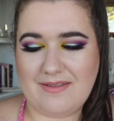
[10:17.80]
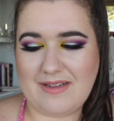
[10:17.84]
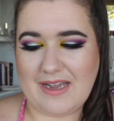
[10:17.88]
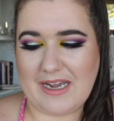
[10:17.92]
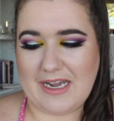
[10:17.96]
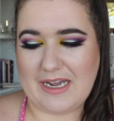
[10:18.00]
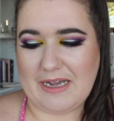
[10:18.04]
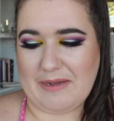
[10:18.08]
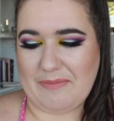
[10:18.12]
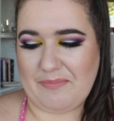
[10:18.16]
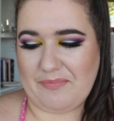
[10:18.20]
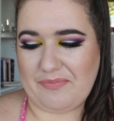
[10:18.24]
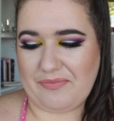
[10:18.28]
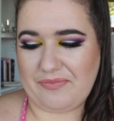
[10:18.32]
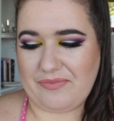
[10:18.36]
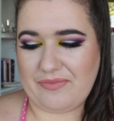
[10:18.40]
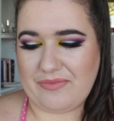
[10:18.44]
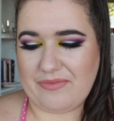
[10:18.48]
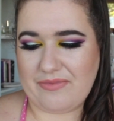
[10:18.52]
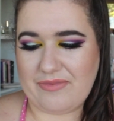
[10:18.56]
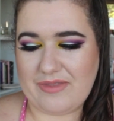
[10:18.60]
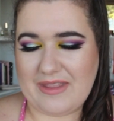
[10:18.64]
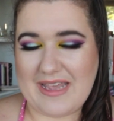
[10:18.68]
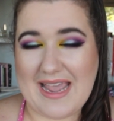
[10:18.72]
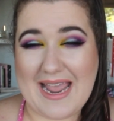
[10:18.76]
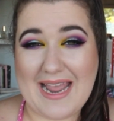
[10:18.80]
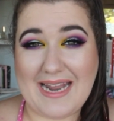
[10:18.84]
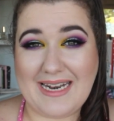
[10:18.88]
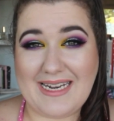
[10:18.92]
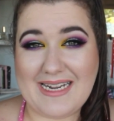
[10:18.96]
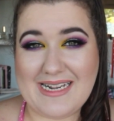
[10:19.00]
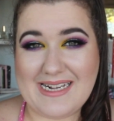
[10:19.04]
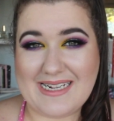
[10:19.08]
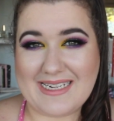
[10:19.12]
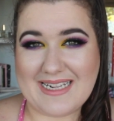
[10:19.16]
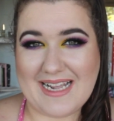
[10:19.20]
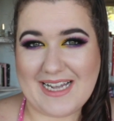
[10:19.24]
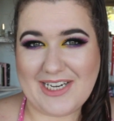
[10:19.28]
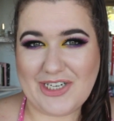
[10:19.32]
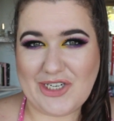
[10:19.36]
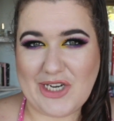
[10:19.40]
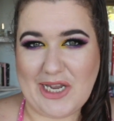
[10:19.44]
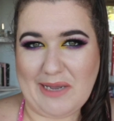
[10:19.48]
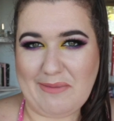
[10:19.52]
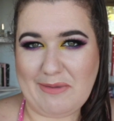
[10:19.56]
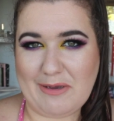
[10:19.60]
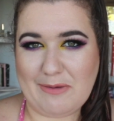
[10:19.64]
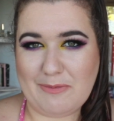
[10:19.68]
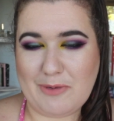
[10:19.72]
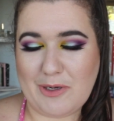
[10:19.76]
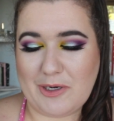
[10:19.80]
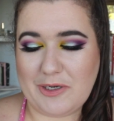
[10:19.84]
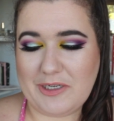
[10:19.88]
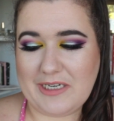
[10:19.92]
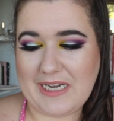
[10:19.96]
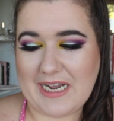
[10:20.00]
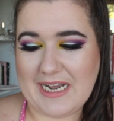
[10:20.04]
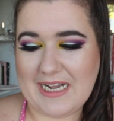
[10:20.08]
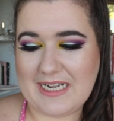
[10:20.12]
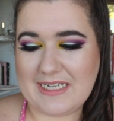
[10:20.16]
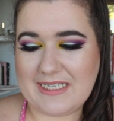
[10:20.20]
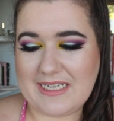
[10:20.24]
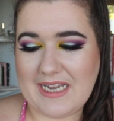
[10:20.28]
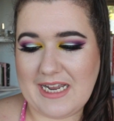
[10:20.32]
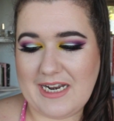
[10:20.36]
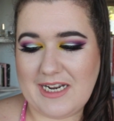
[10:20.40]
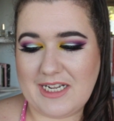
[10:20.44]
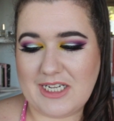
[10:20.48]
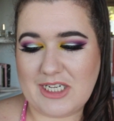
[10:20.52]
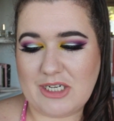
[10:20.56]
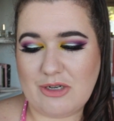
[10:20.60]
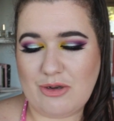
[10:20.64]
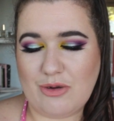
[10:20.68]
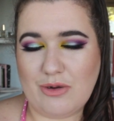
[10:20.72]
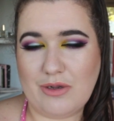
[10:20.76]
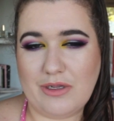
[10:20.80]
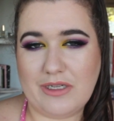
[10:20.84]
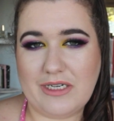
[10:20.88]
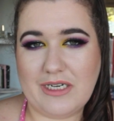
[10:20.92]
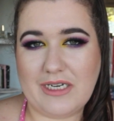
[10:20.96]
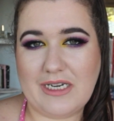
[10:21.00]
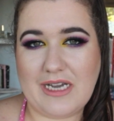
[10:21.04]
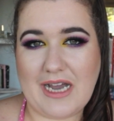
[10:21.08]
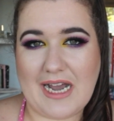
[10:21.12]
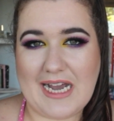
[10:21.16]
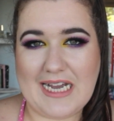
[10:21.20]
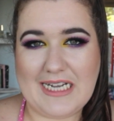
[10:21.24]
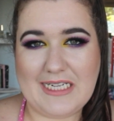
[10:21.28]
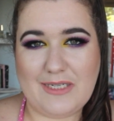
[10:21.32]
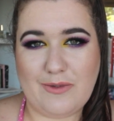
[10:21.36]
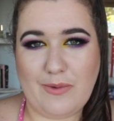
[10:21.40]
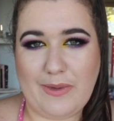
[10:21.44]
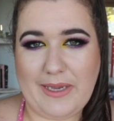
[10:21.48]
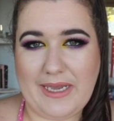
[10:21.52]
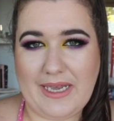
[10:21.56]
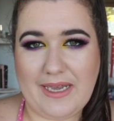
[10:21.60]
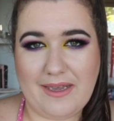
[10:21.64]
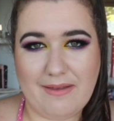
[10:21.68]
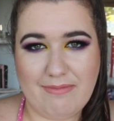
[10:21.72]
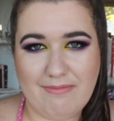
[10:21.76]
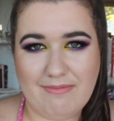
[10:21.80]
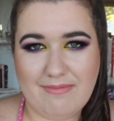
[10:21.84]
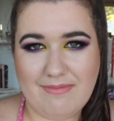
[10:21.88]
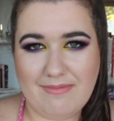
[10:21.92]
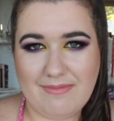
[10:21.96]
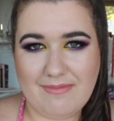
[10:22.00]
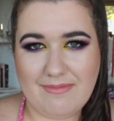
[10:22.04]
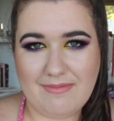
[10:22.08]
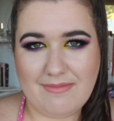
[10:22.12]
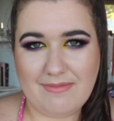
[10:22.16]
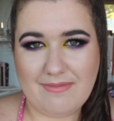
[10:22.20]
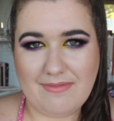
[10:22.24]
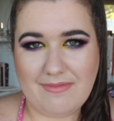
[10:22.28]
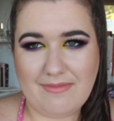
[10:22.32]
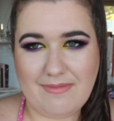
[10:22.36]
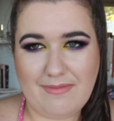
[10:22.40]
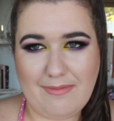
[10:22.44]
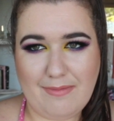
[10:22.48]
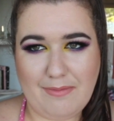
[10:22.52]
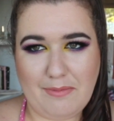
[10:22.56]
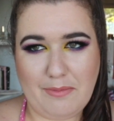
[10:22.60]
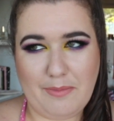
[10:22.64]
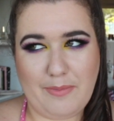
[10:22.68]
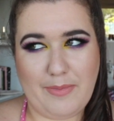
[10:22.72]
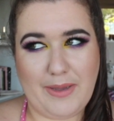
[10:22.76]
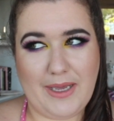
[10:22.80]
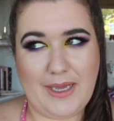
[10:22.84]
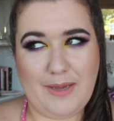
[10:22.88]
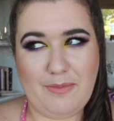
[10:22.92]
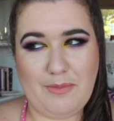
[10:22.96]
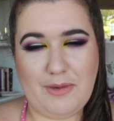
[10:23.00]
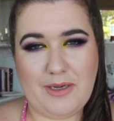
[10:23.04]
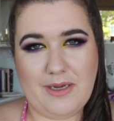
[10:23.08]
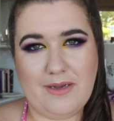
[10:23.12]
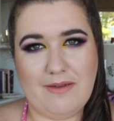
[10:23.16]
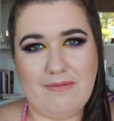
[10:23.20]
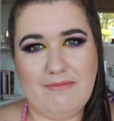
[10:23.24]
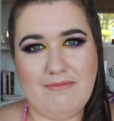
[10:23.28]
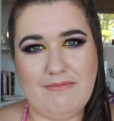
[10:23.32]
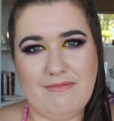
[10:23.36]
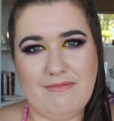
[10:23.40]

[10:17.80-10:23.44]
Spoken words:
anti-slut shaming podcast, and it's called Guys We Beeped.